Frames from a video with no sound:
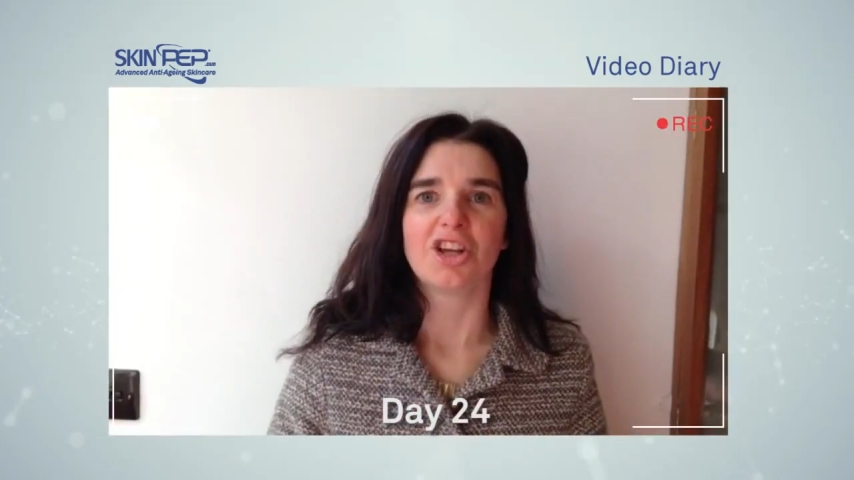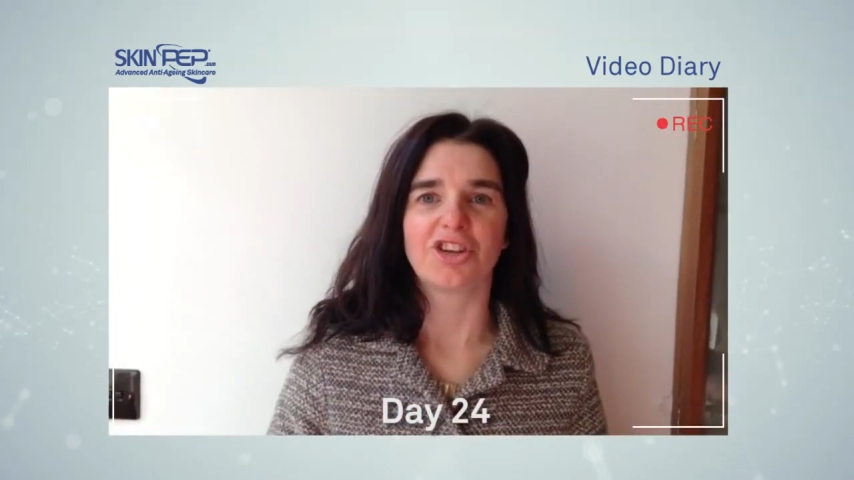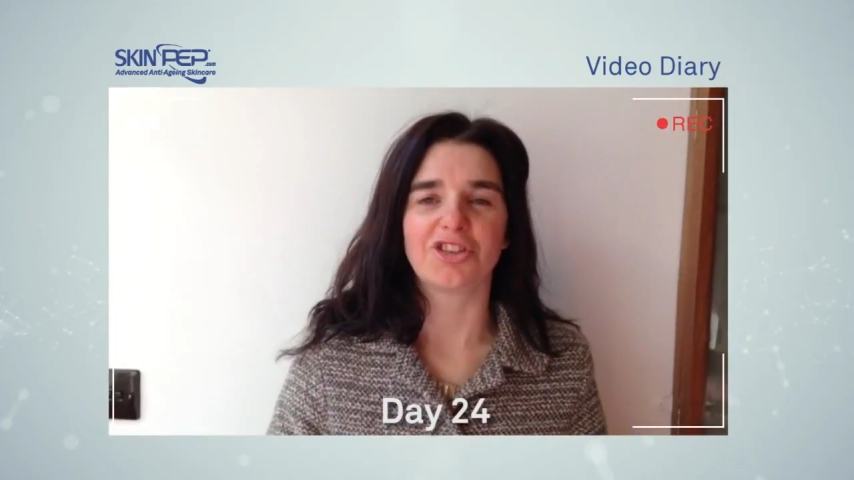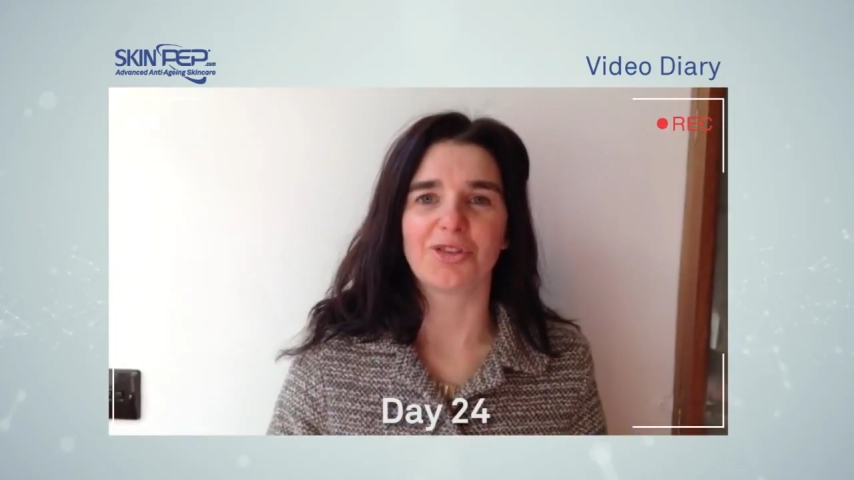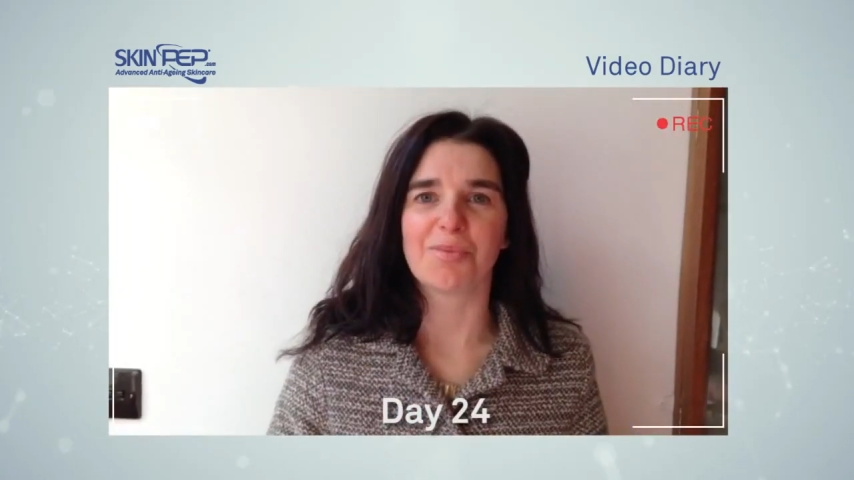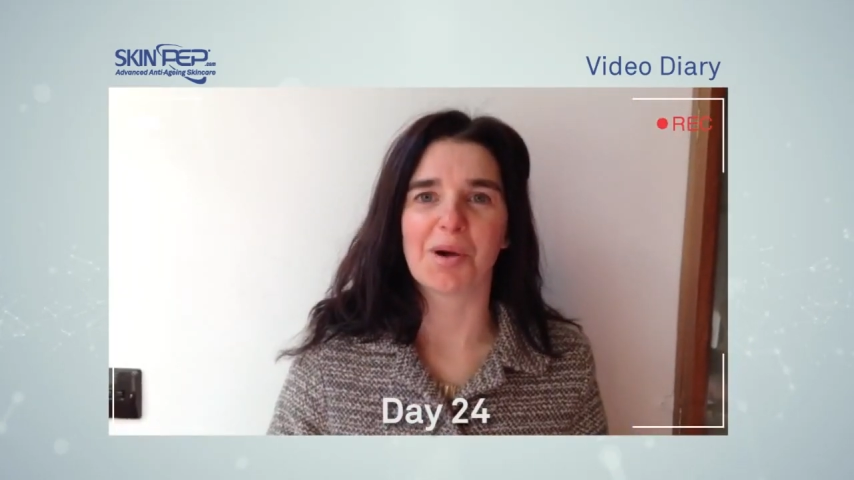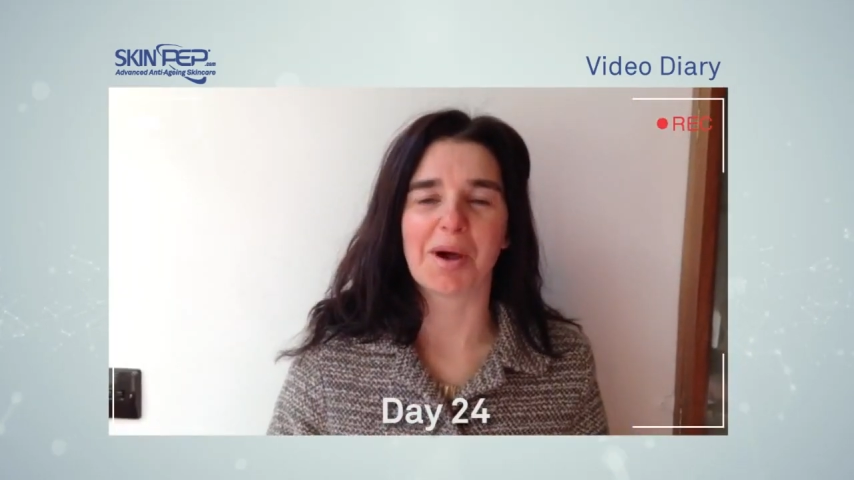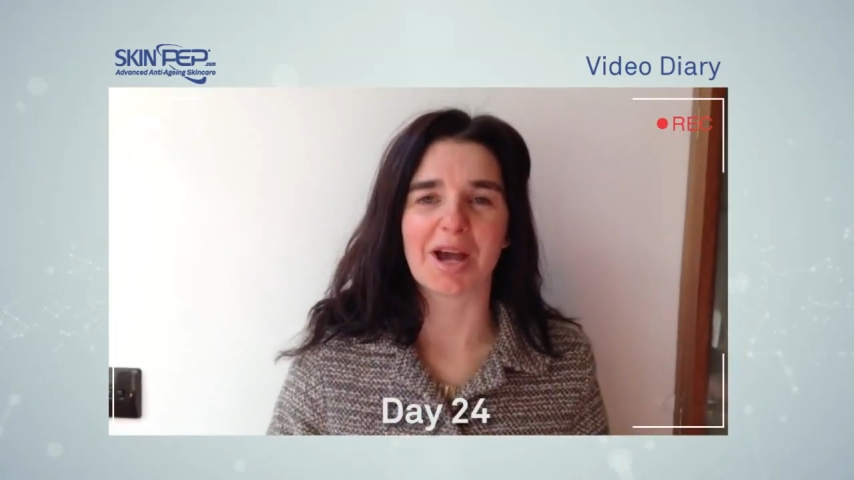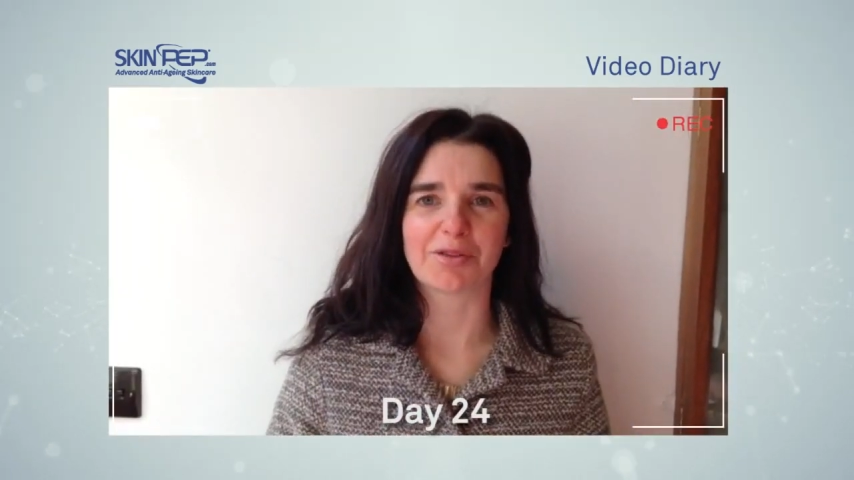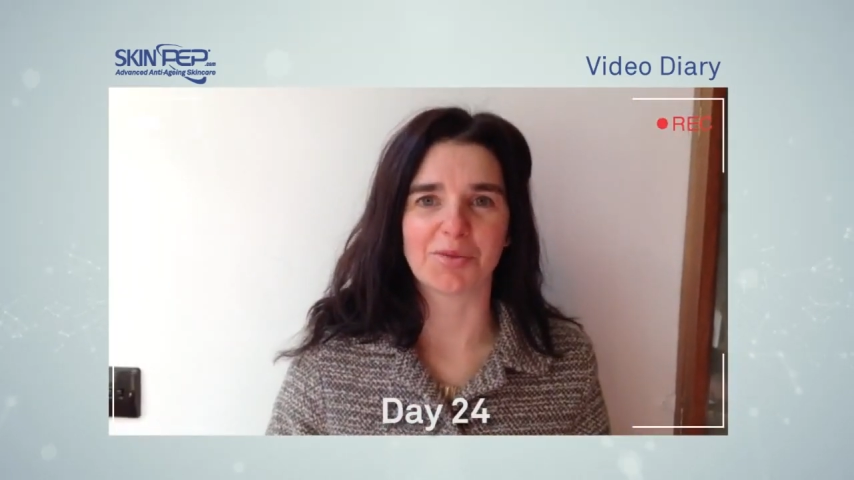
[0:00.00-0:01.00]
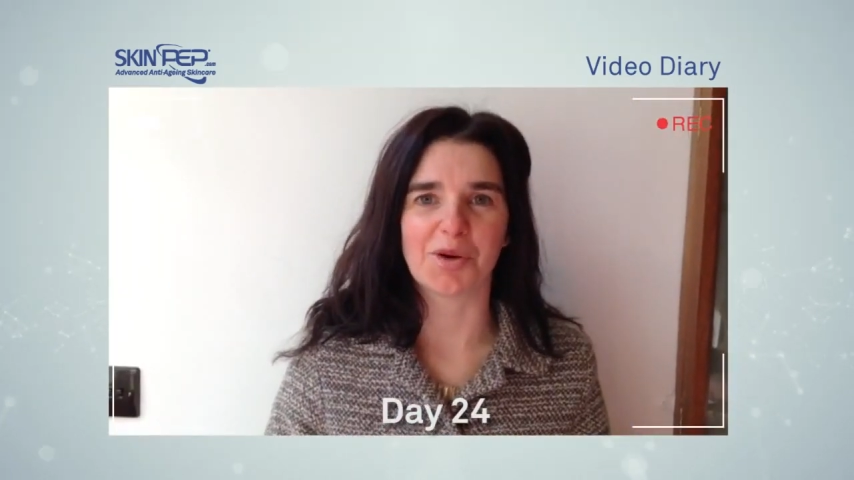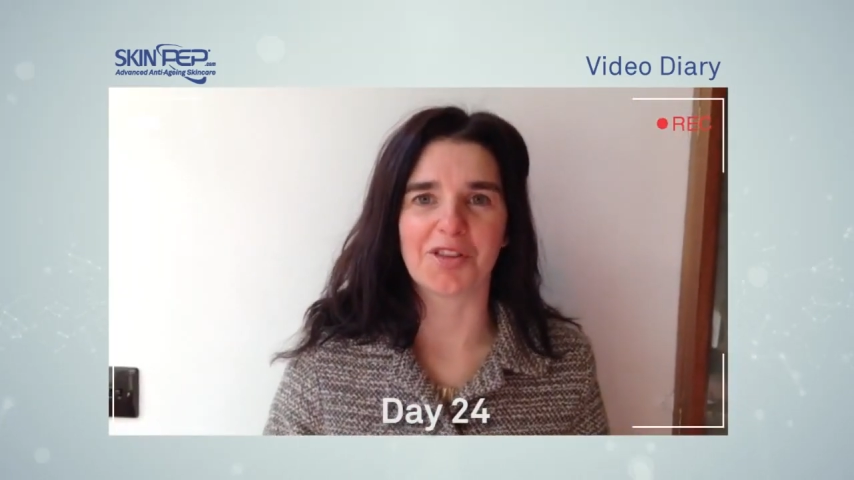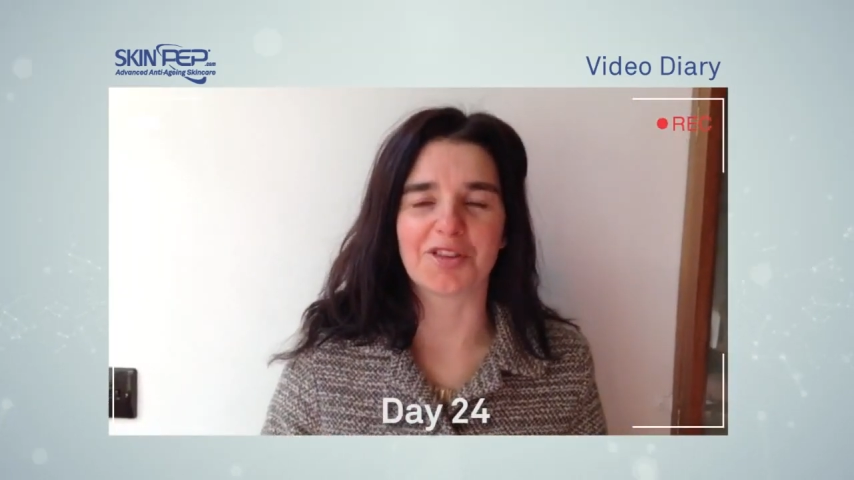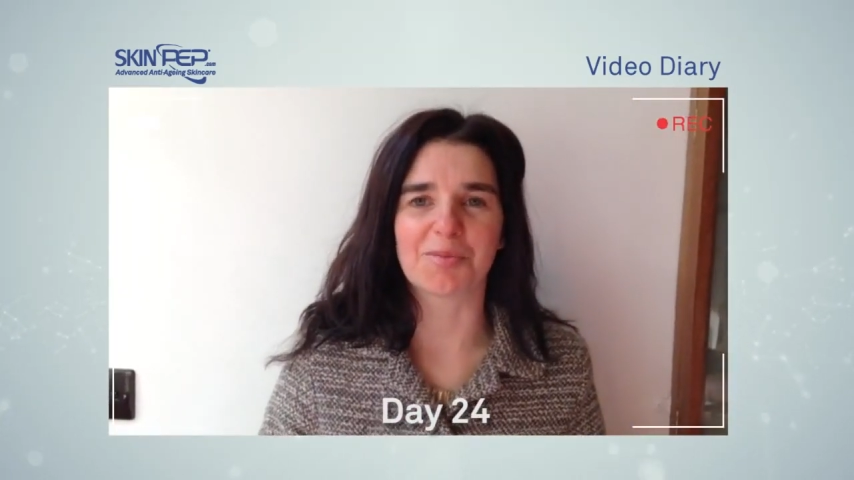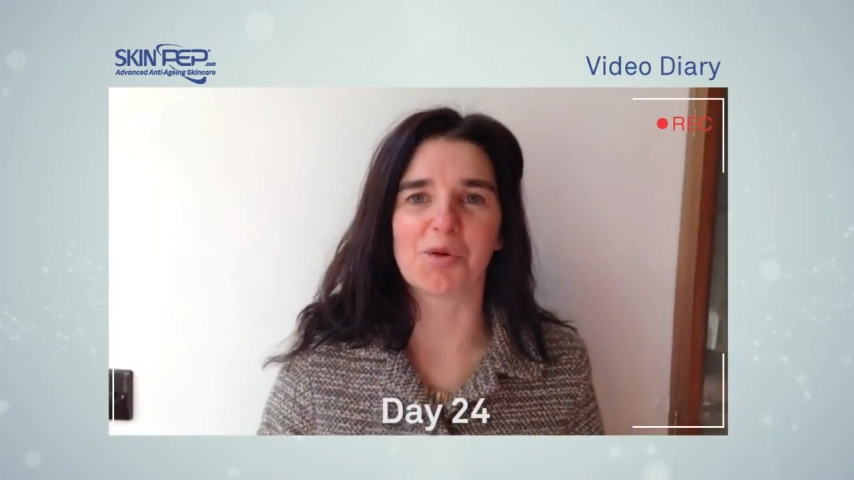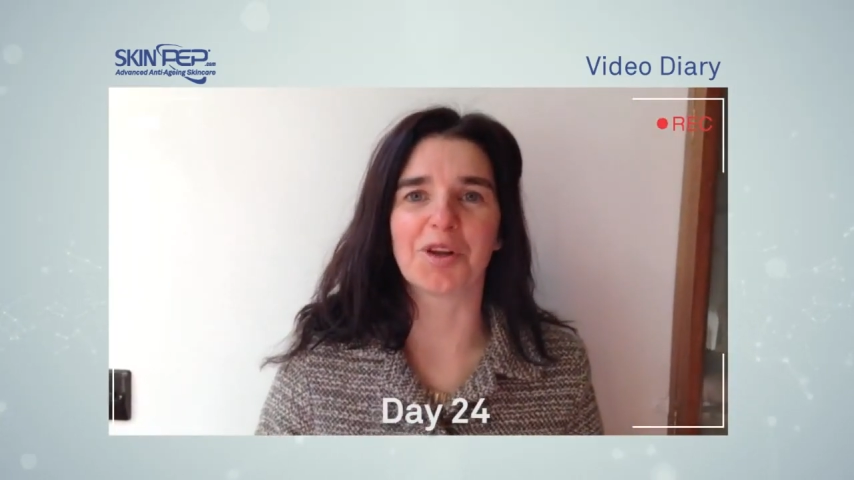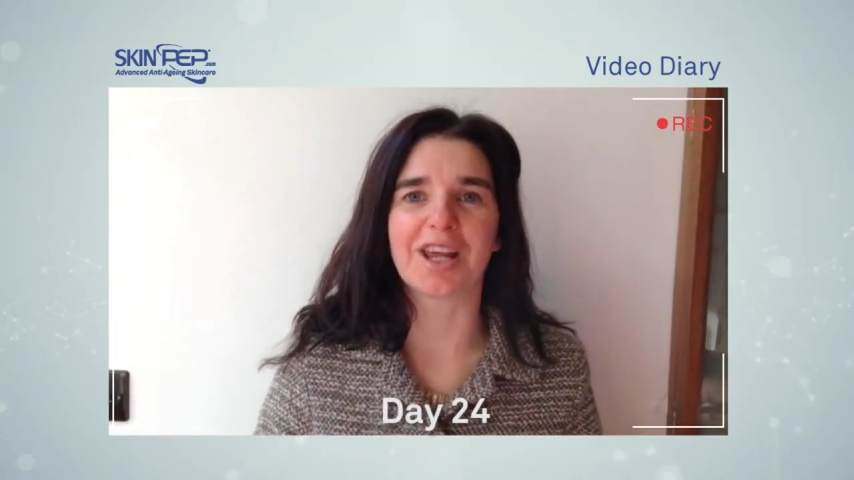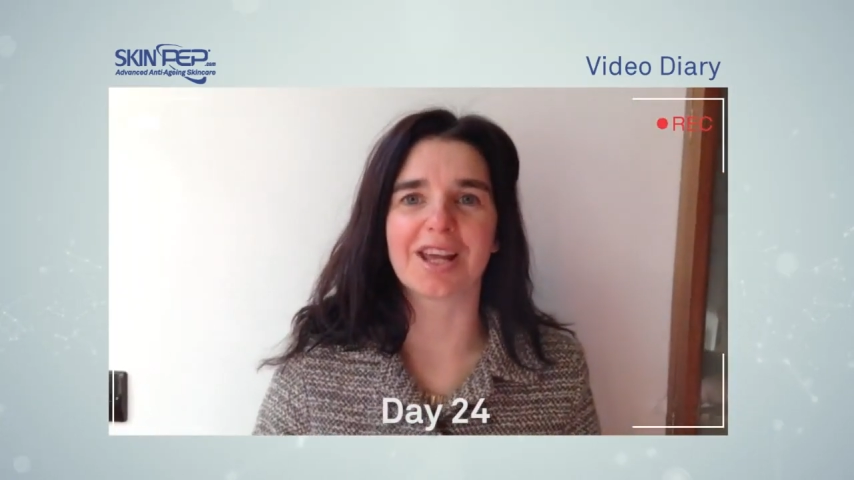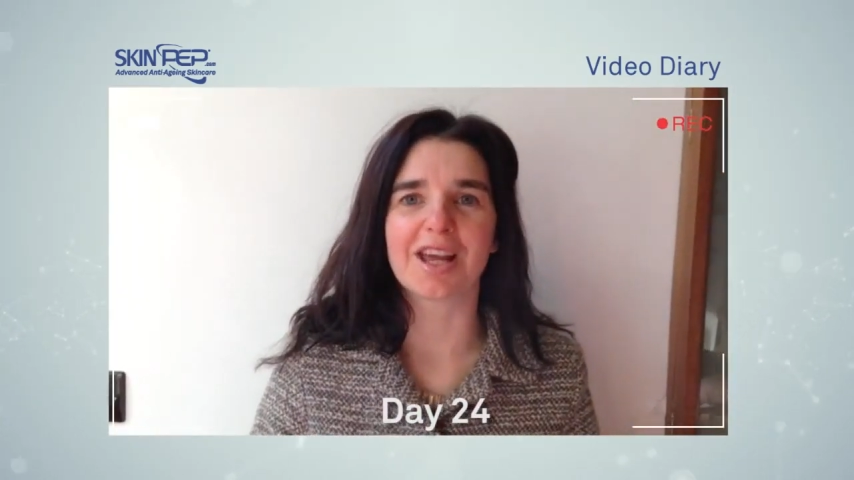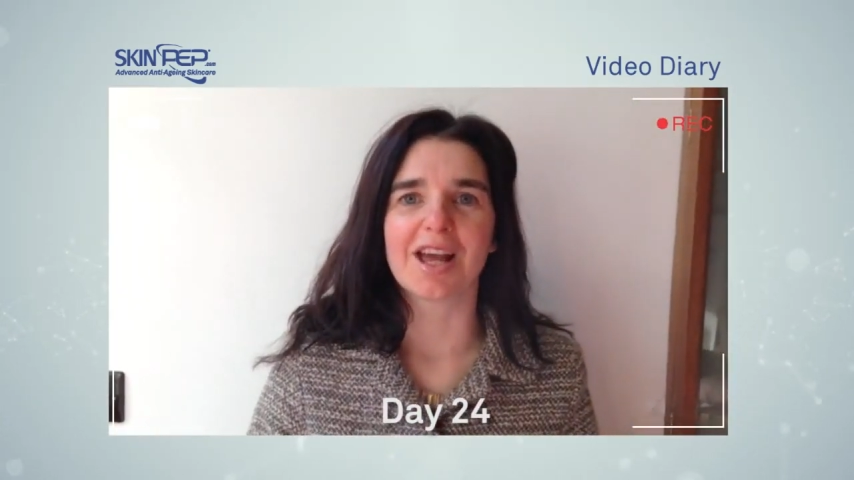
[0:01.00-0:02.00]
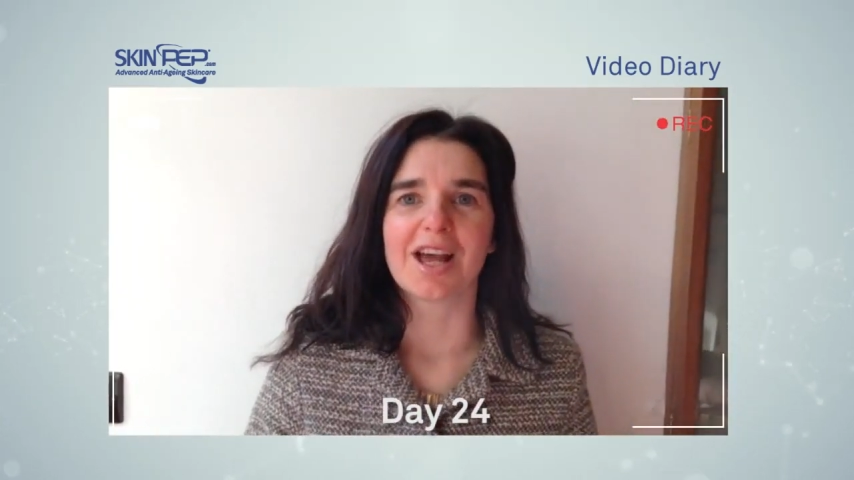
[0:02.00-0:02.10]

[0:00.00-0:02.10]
Just on my way out to work this morning,